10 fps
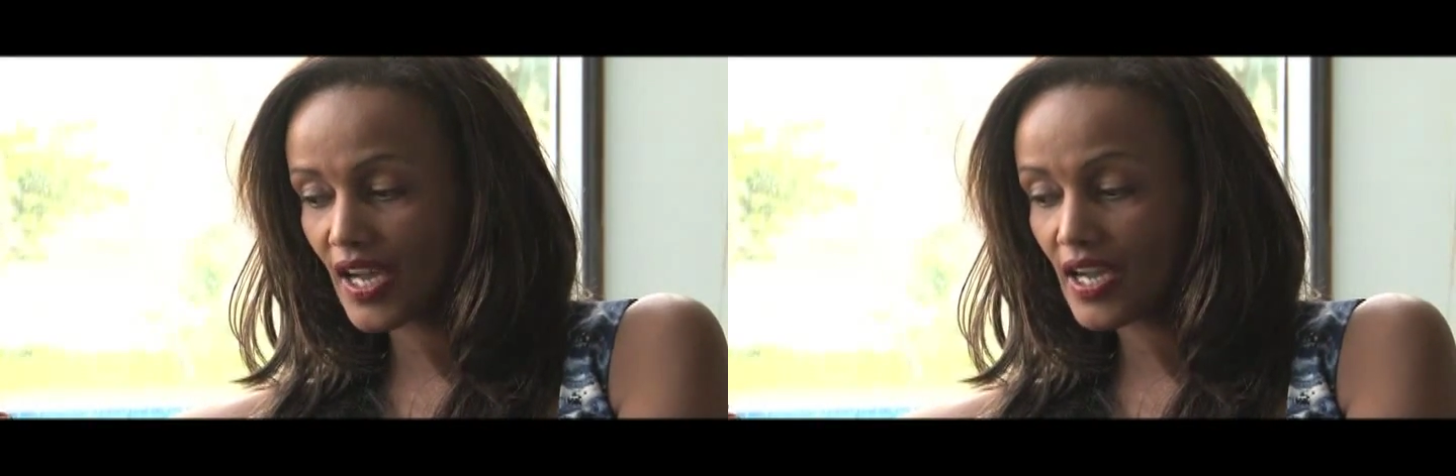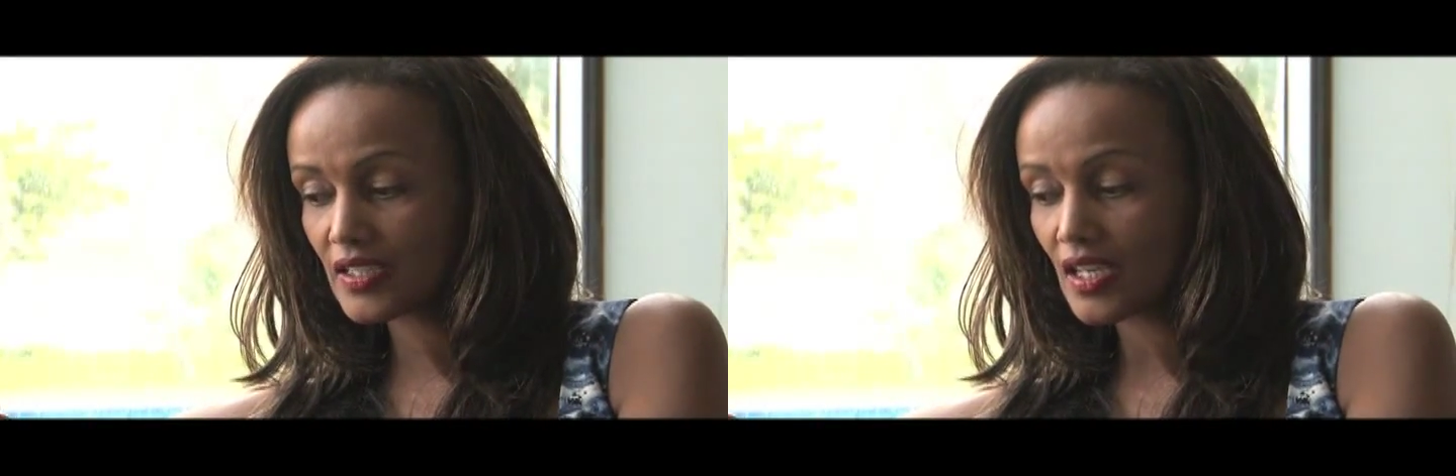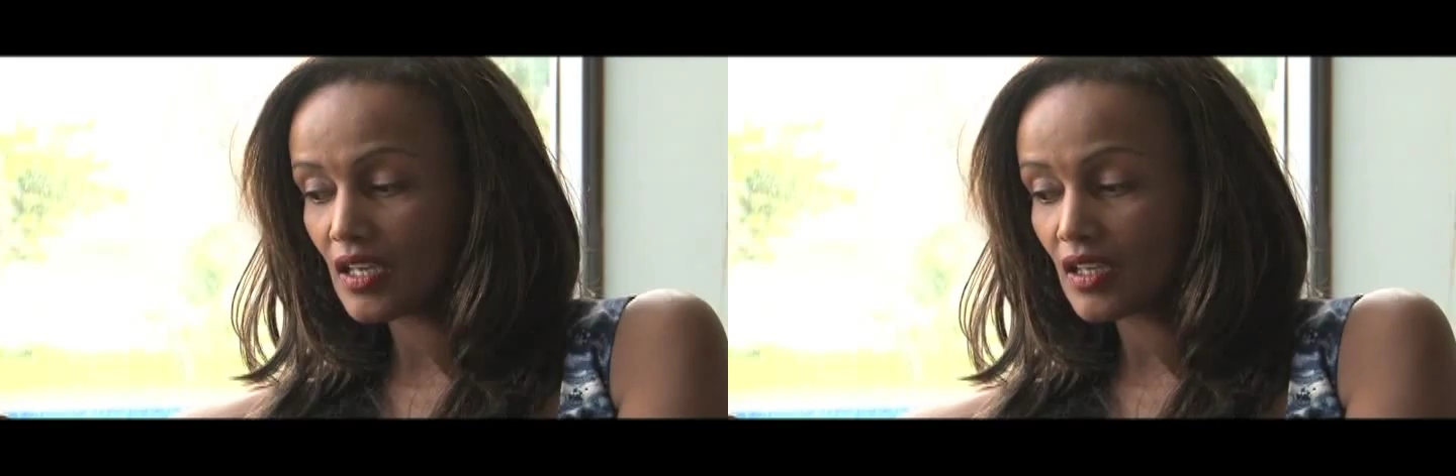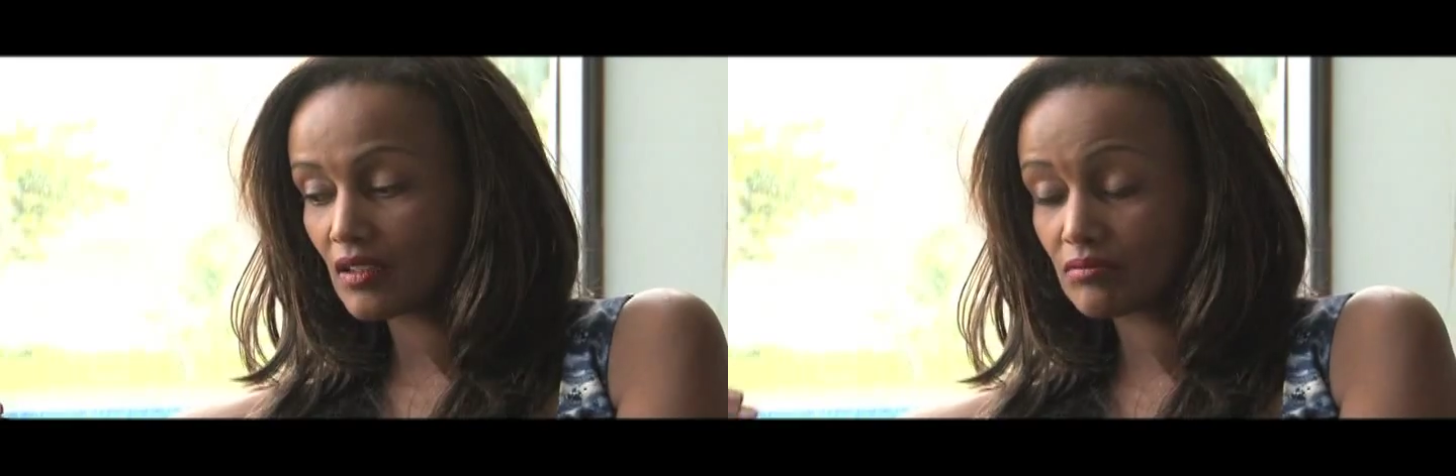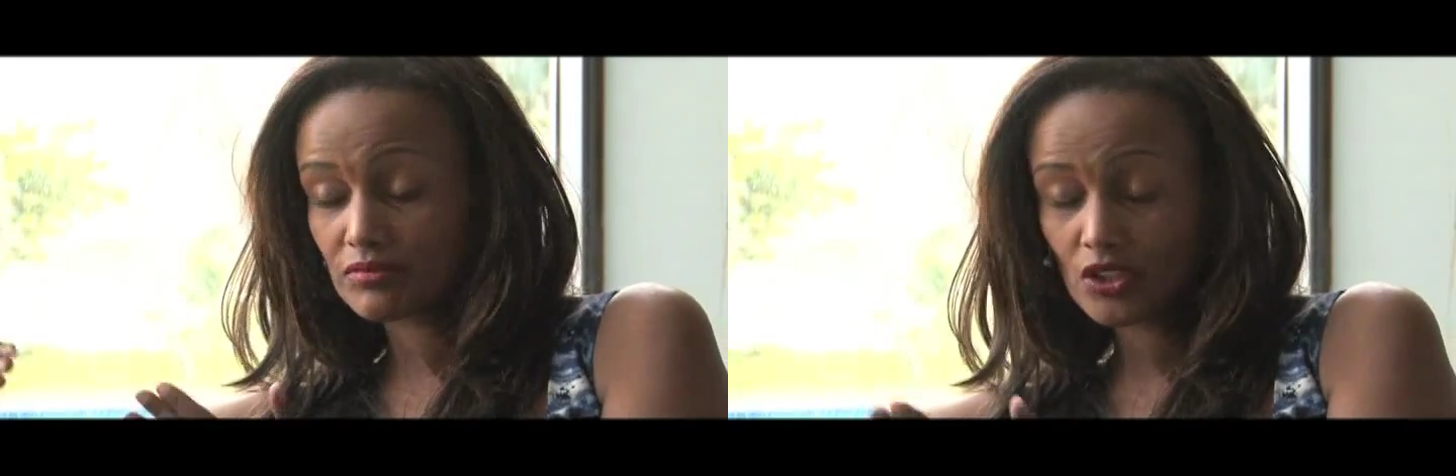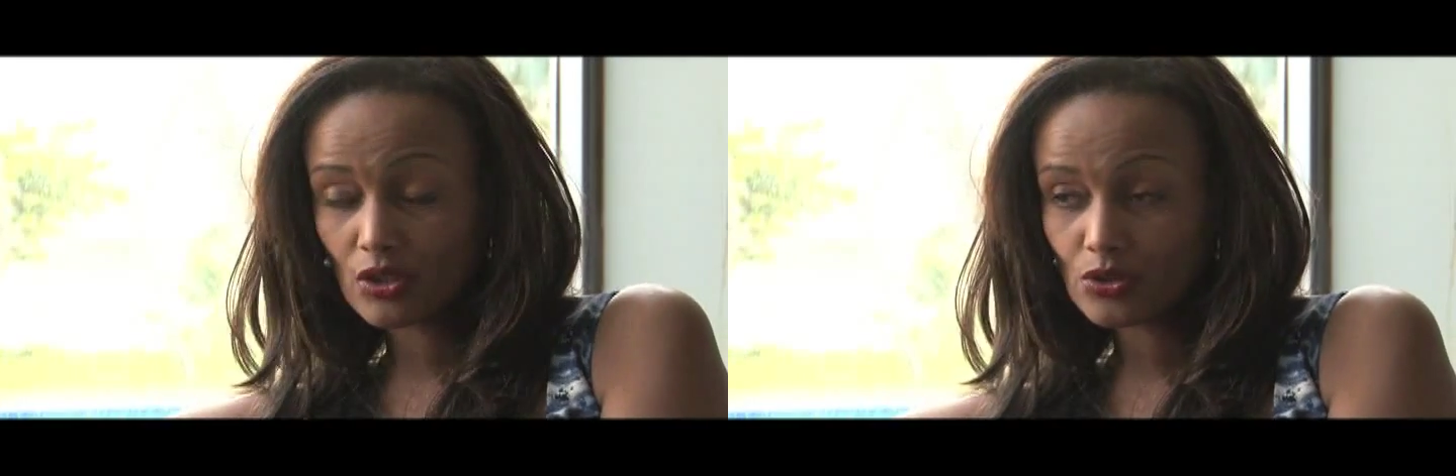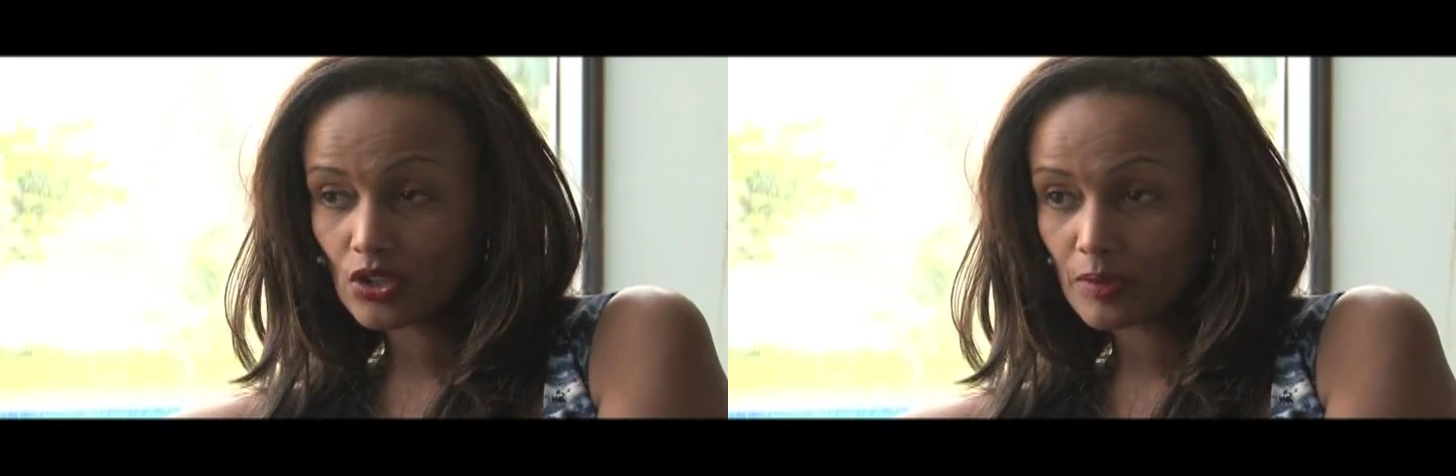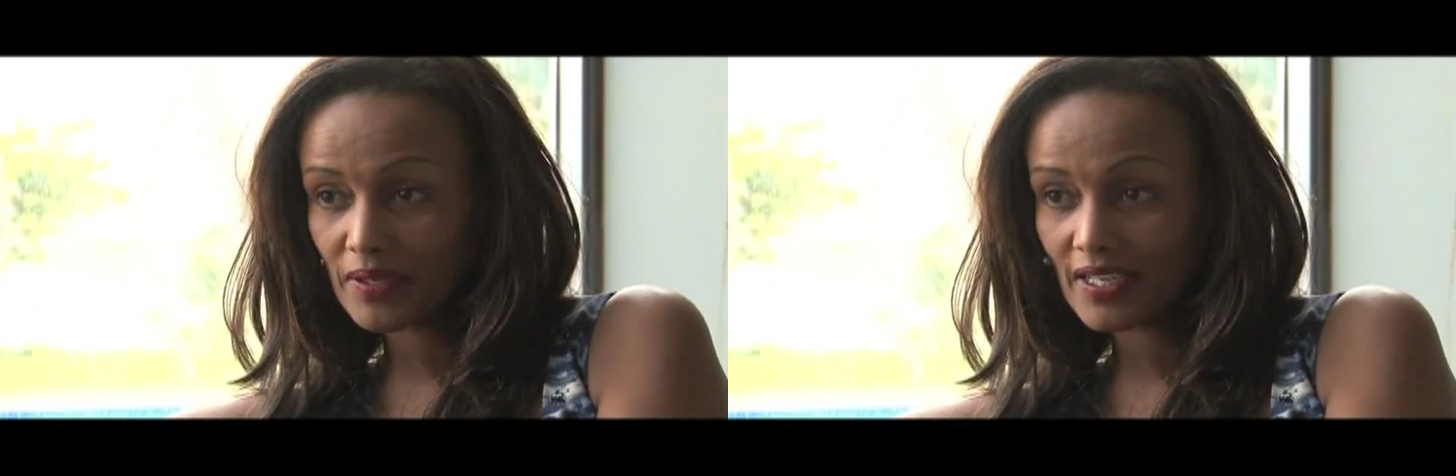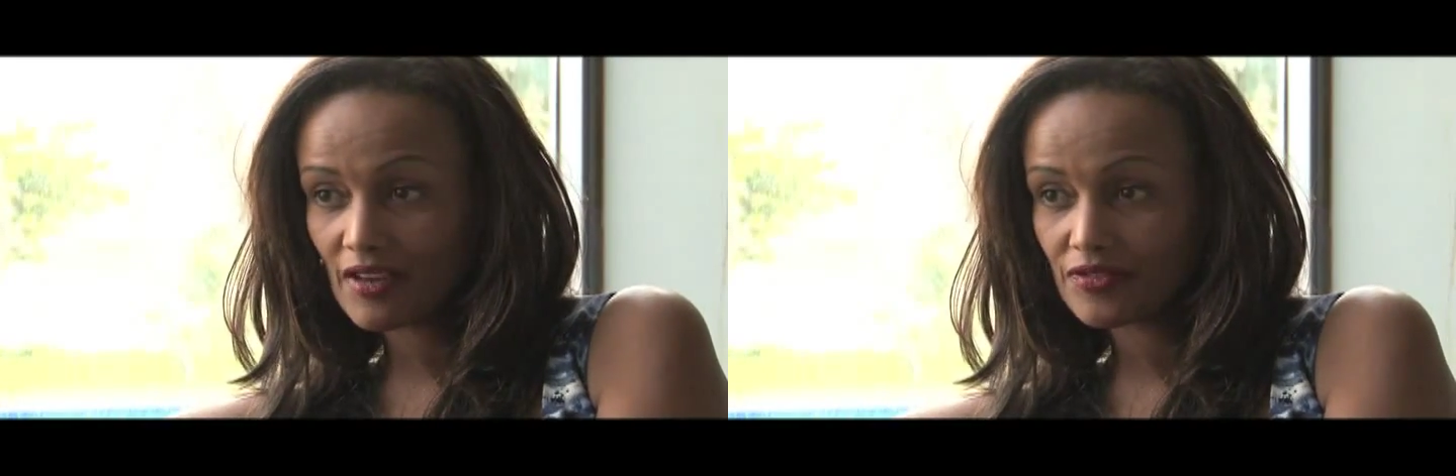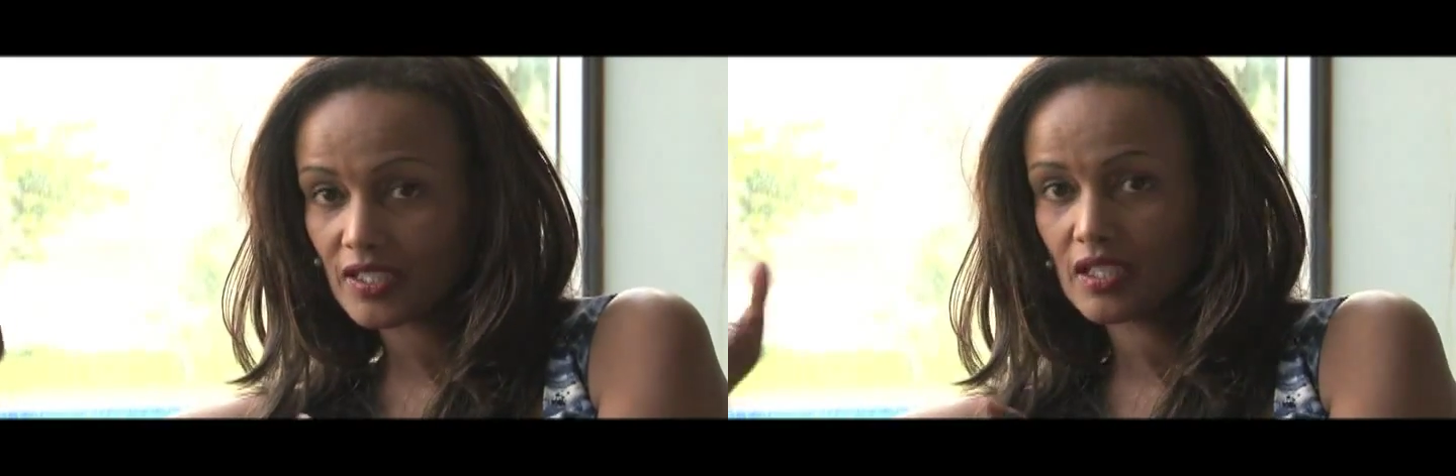that you know, you're a
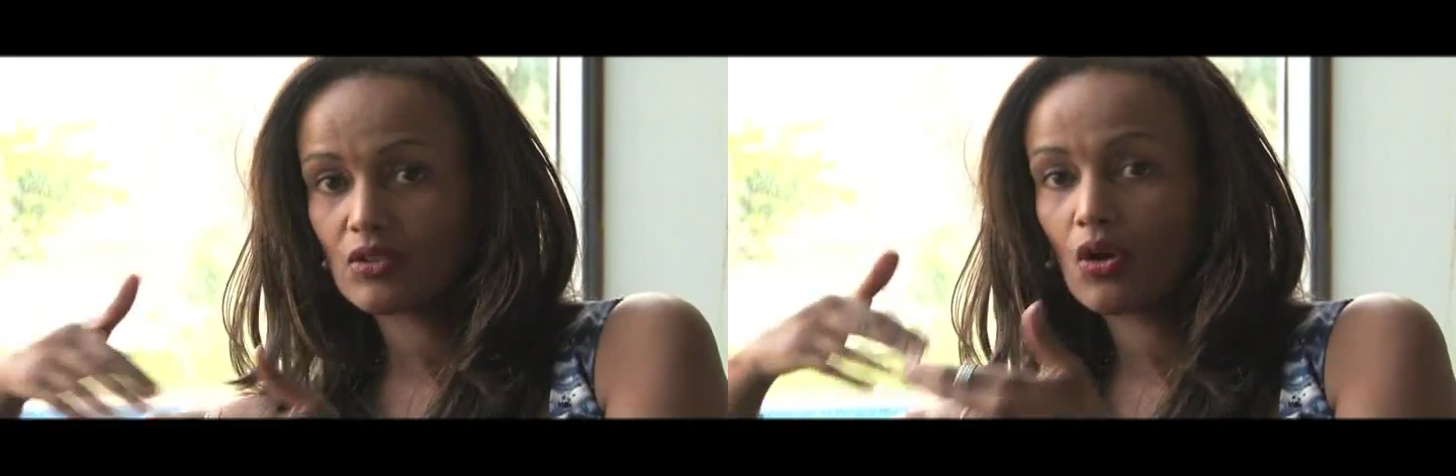Pan-African.